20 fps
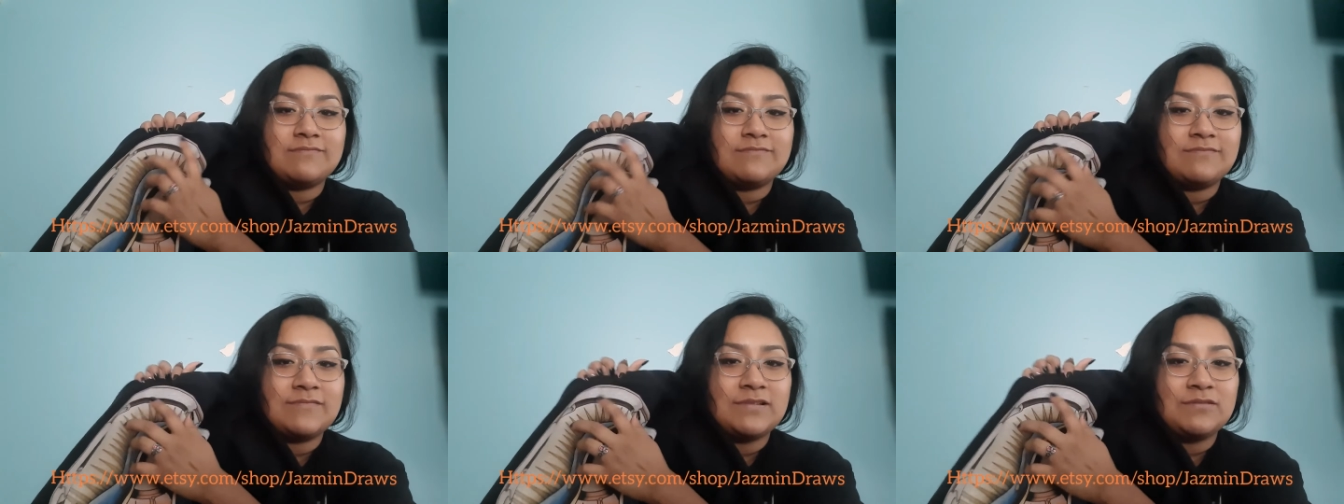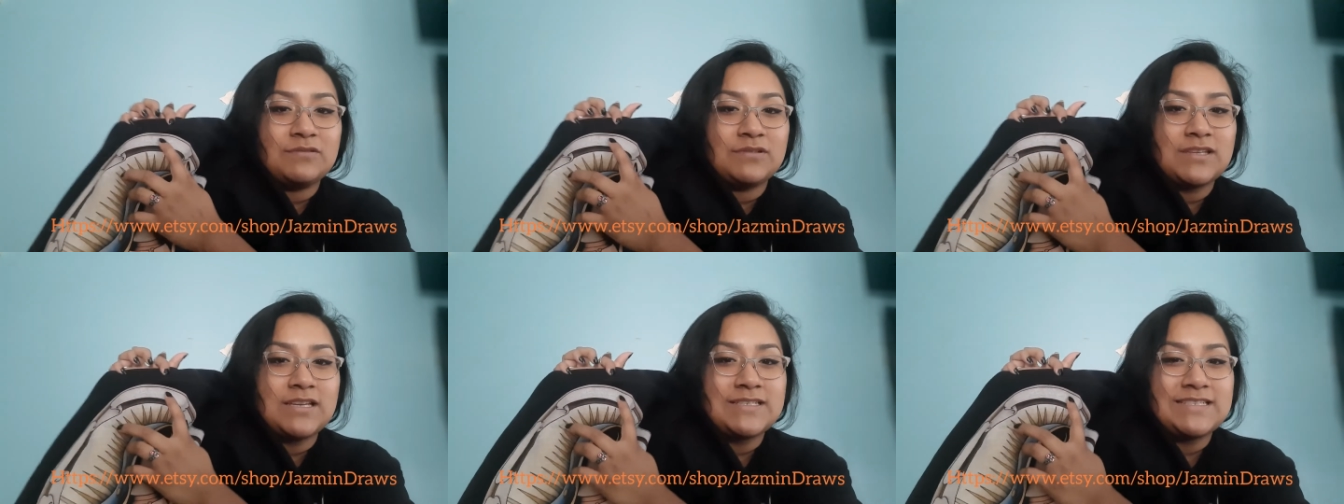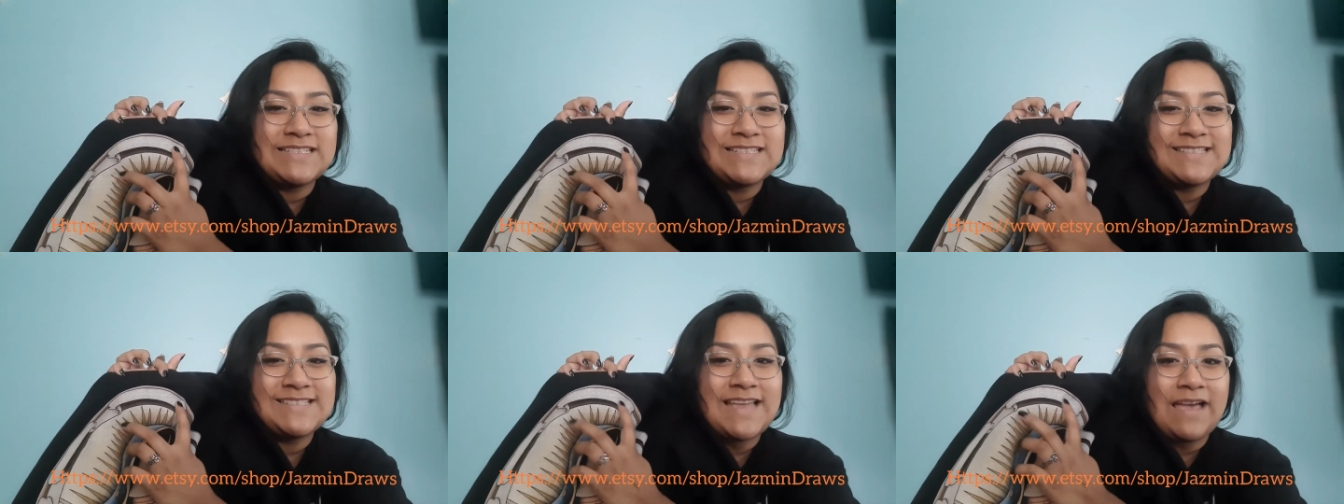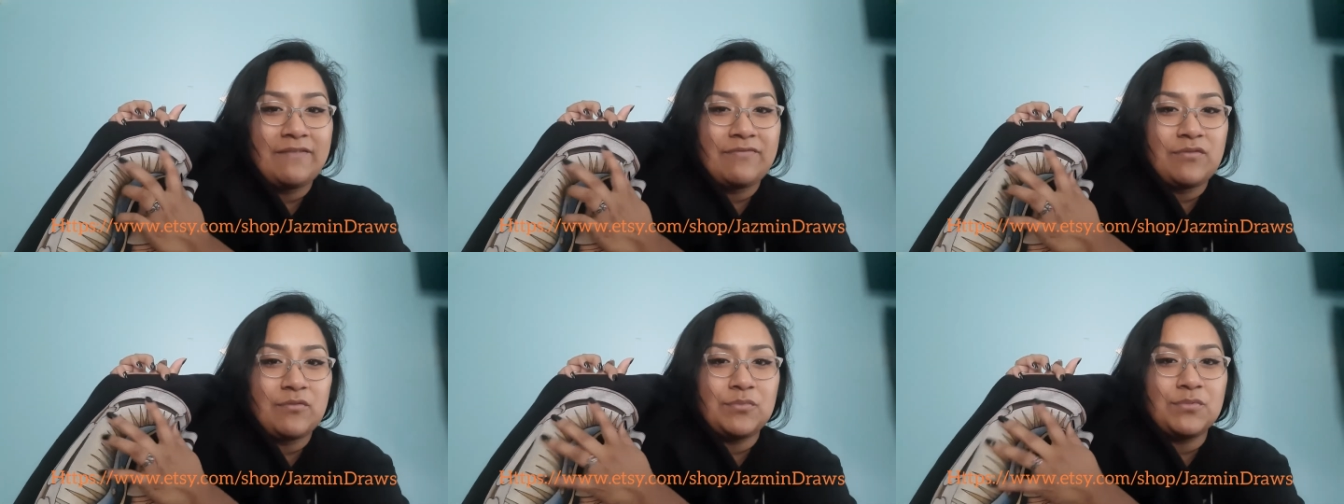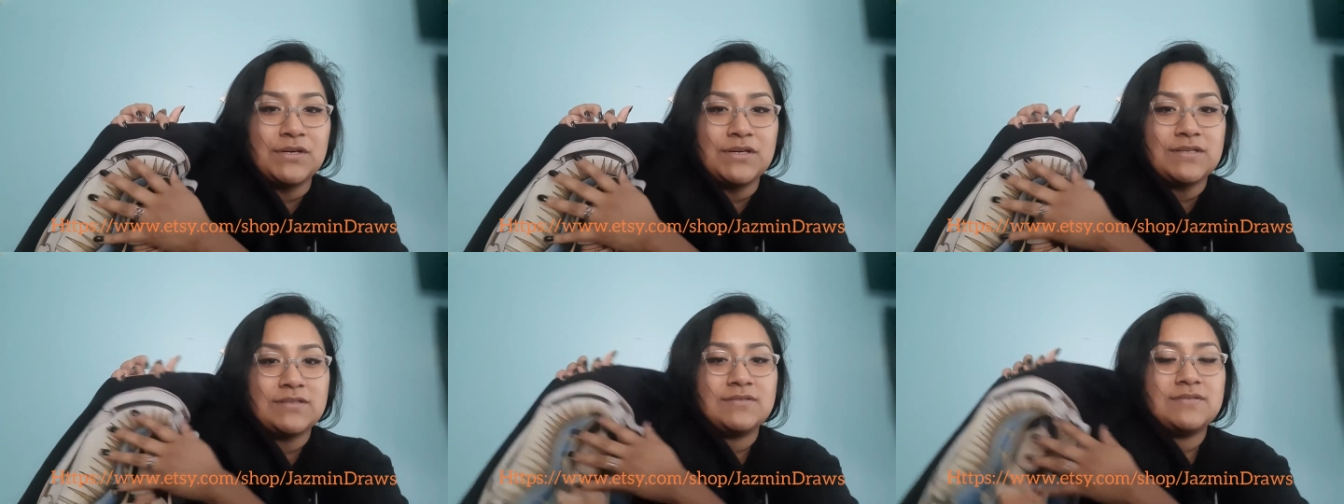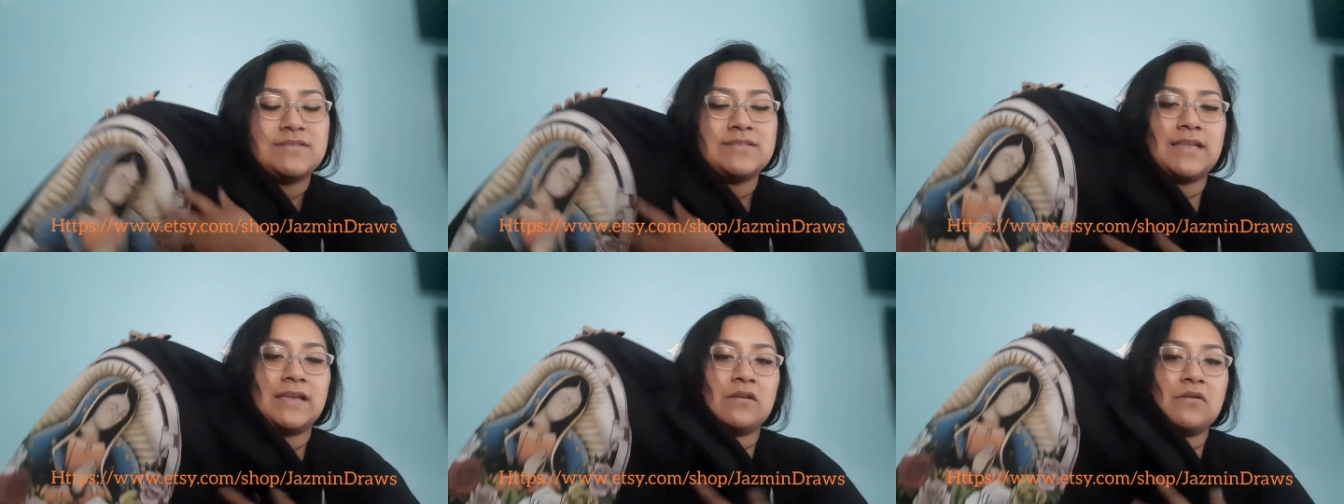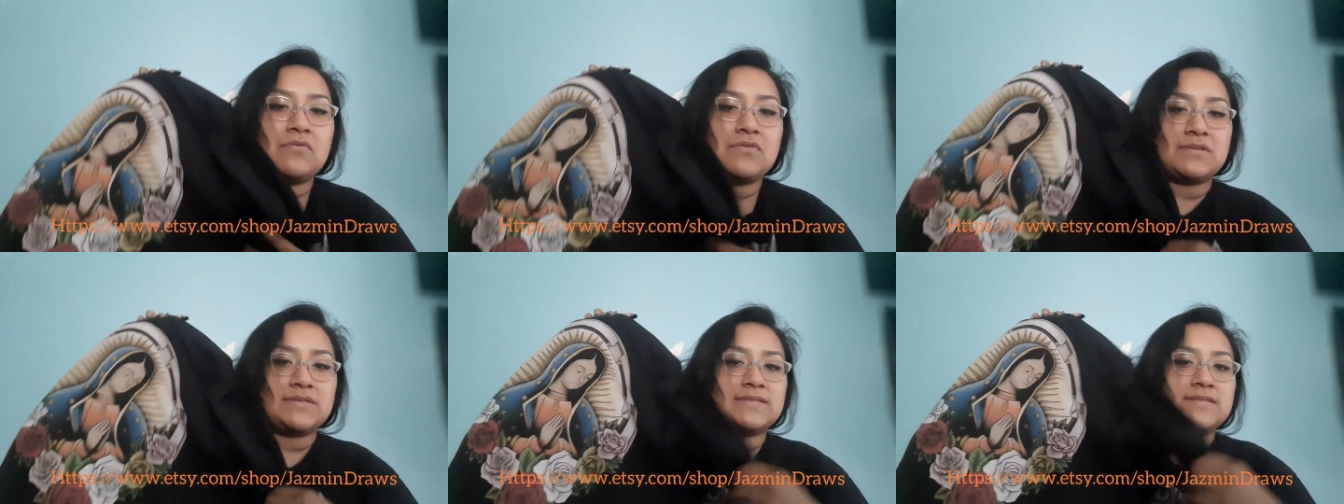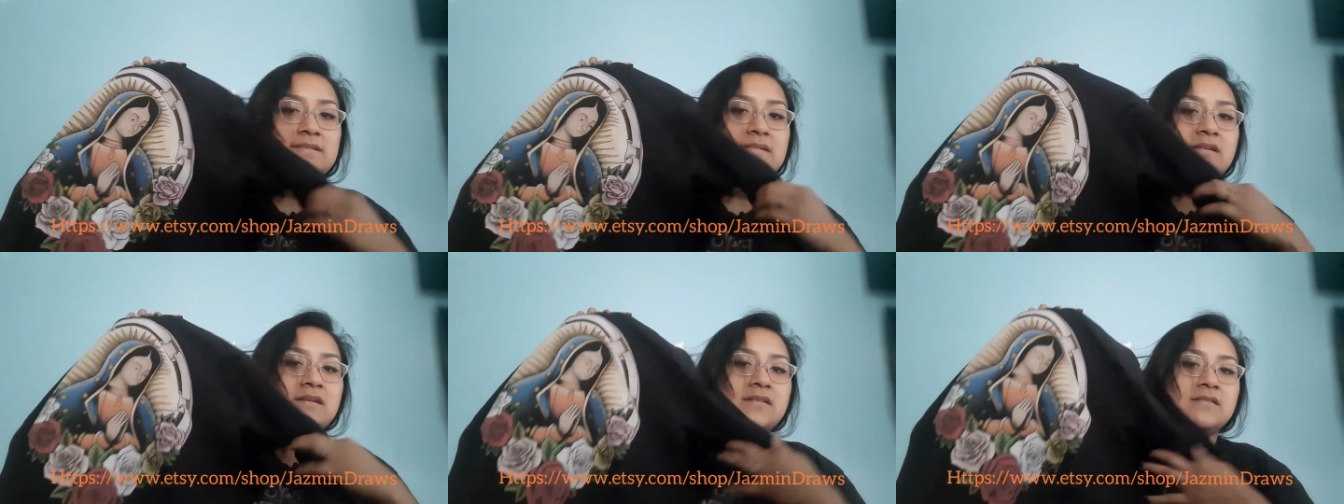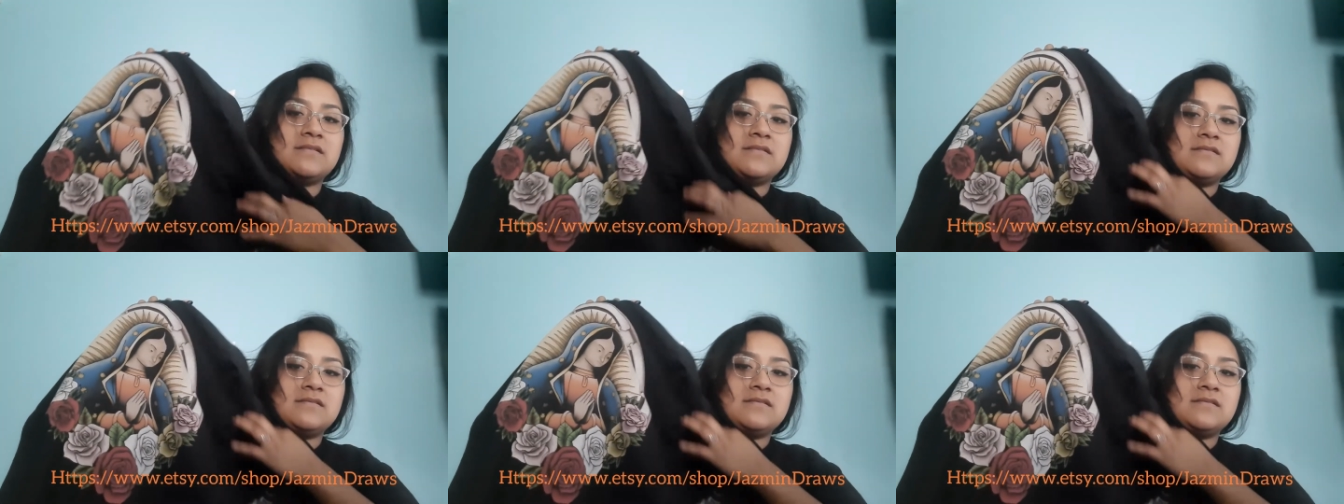the one that doesn't have the words, like on the sticker.